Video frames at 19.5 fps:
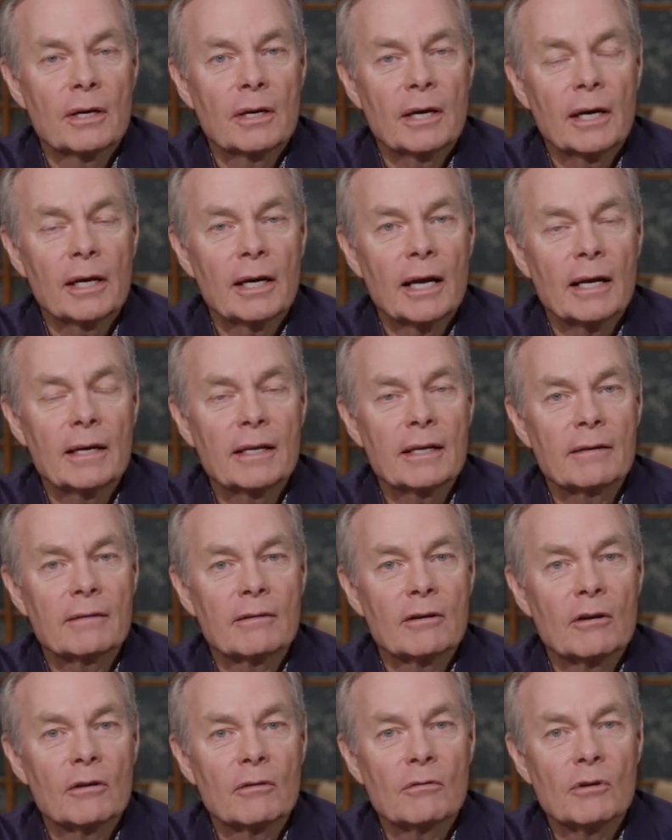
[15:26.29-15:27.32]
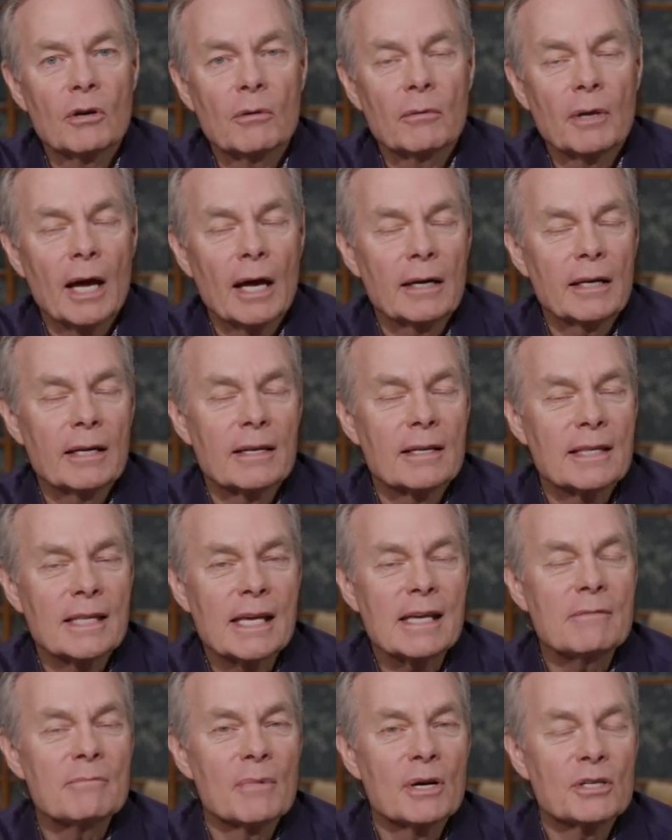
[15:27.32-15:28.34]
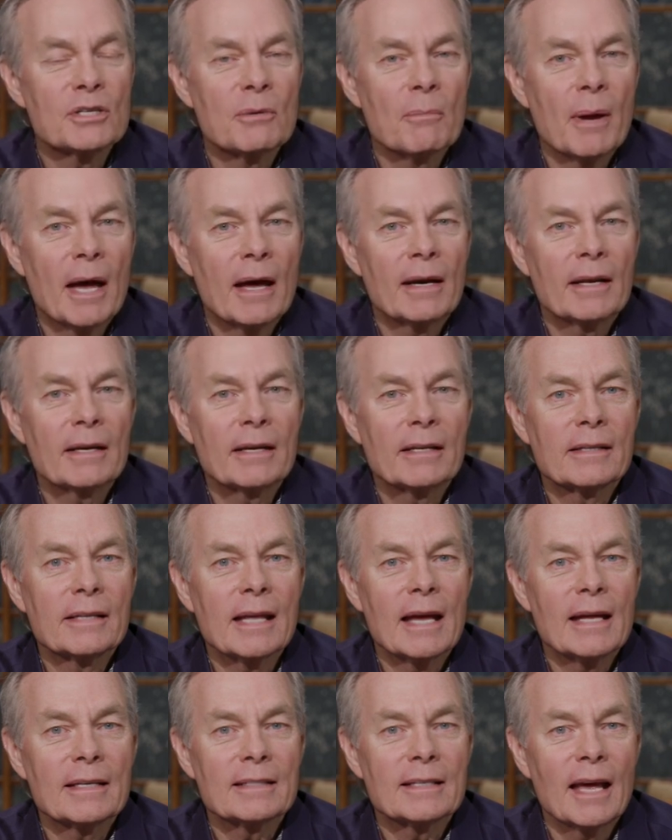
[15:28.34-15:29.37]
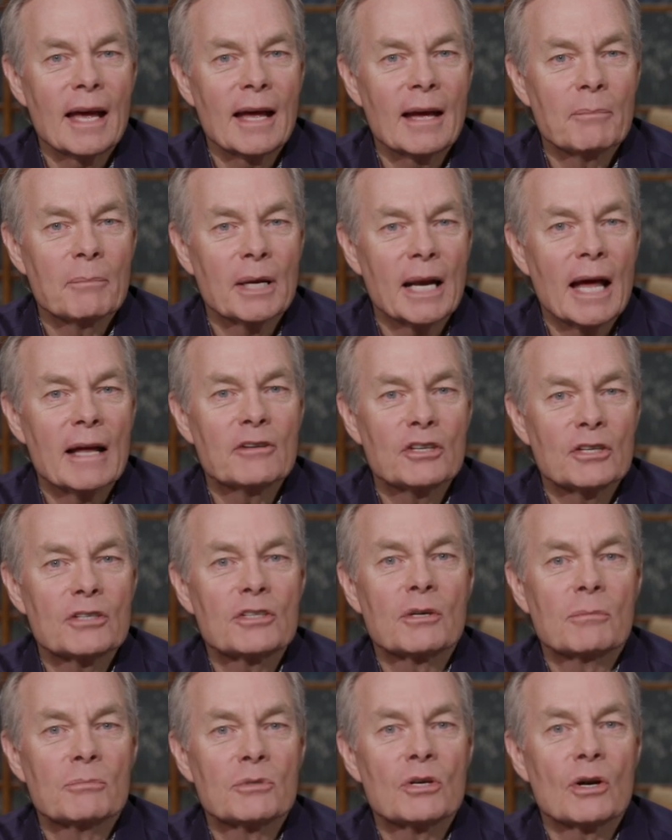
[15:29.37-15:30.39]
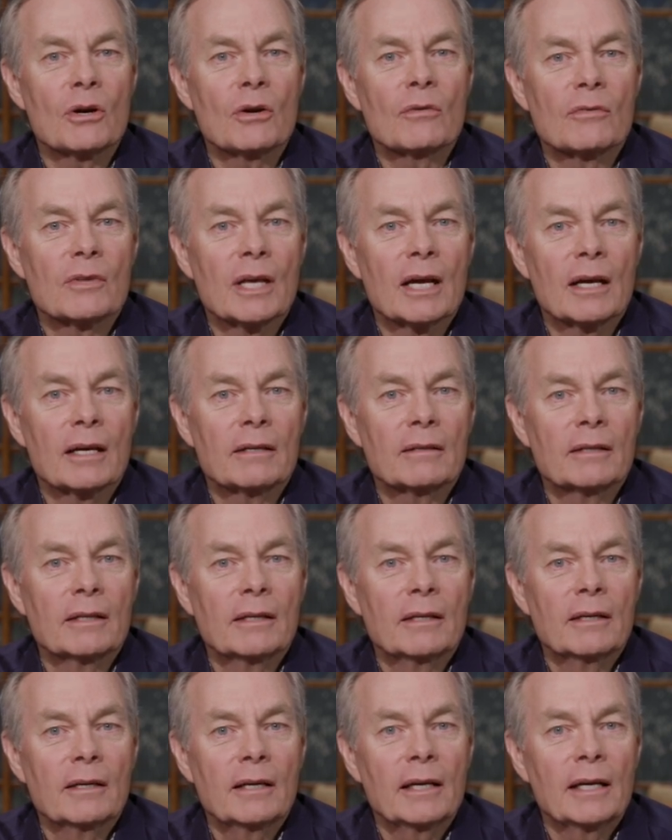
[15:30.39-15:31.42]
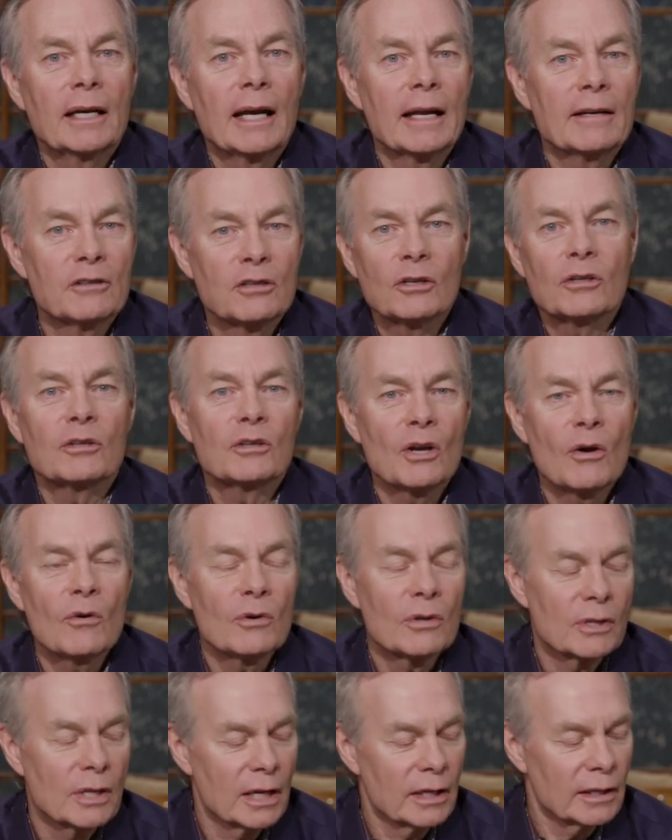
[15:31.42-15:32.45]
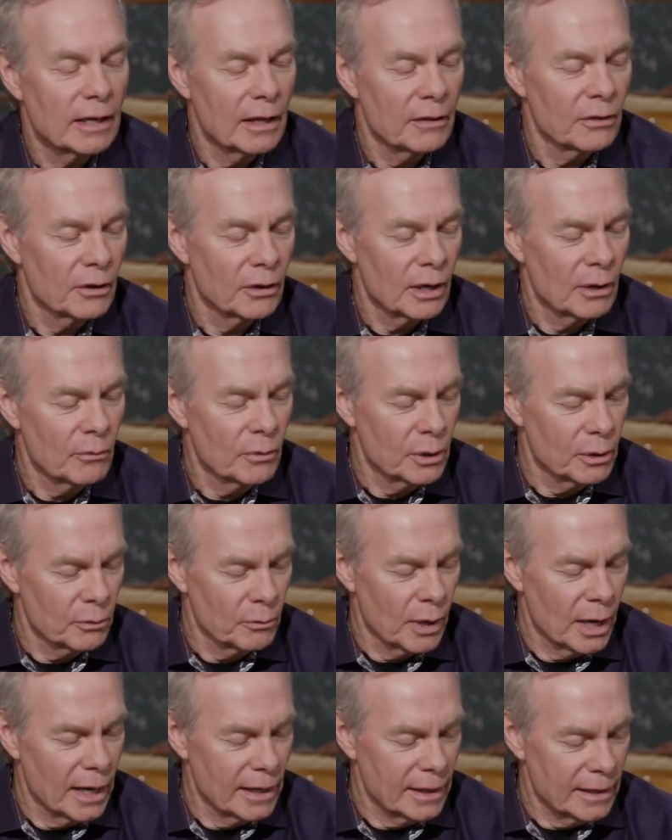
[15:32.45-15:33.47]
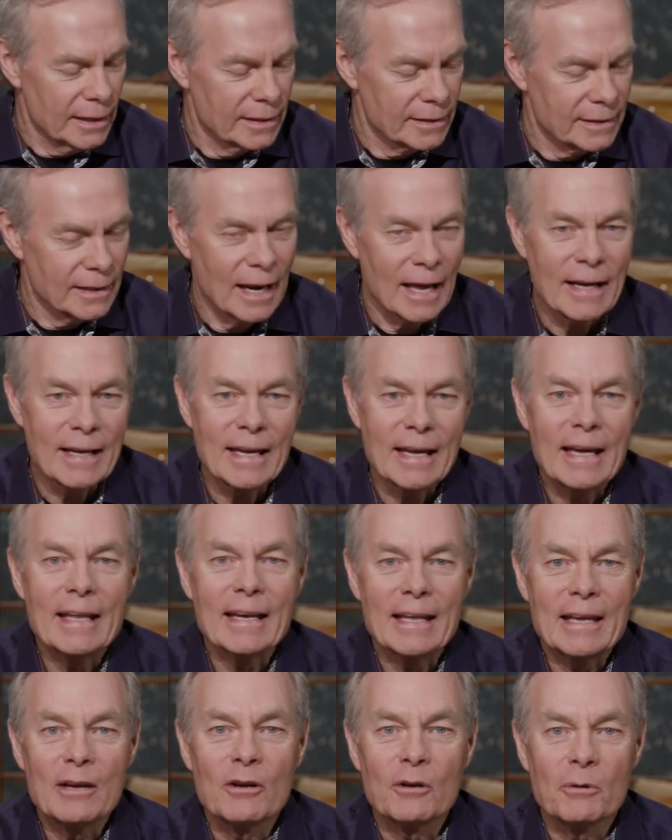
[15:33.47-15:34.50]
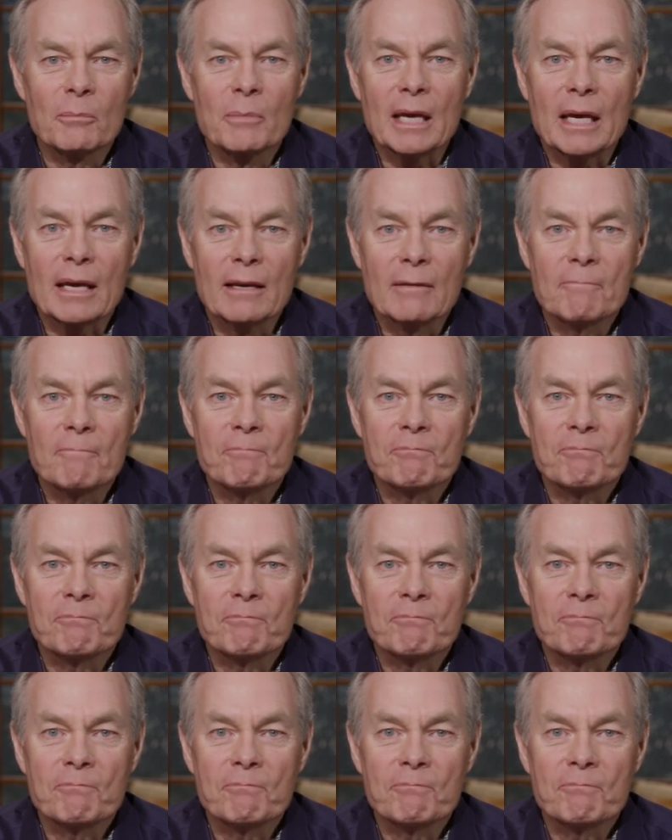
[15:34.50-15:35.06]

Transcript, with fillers: And I didn't, I didn't think much about it at that time, but I just observed that. And I took note of that. And I thought, I wonder why it is that I can't hear me